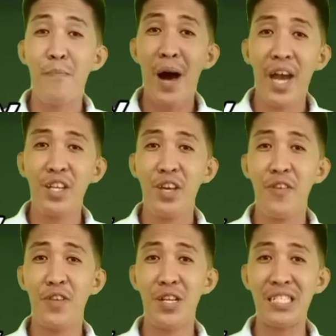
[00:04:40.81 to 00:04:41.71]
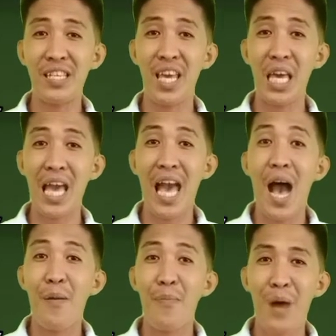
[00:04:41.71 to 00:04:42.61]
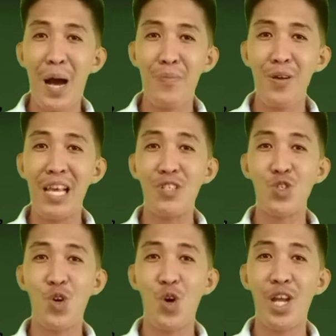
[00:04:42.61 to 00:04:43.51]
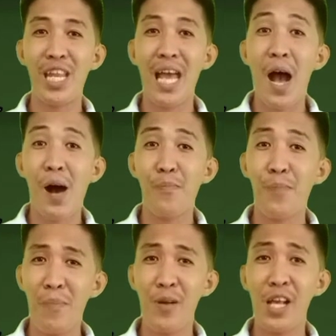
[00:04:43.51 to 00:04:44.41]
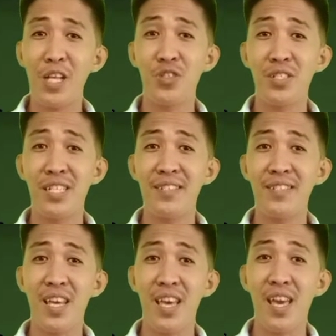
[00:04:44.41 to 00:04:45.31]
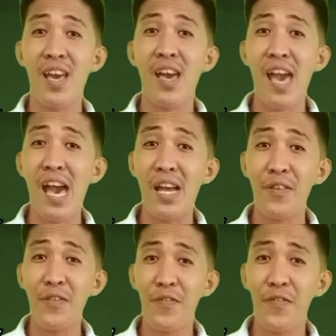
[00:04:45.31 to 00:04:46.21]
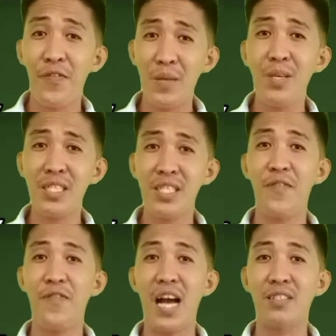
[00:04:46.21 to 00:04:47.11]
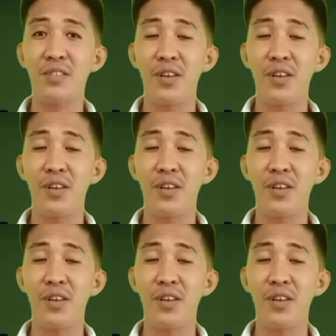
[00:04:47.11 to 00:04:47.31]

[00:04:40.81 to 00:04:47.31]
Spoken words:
biodiversity, population density, and limiting factor.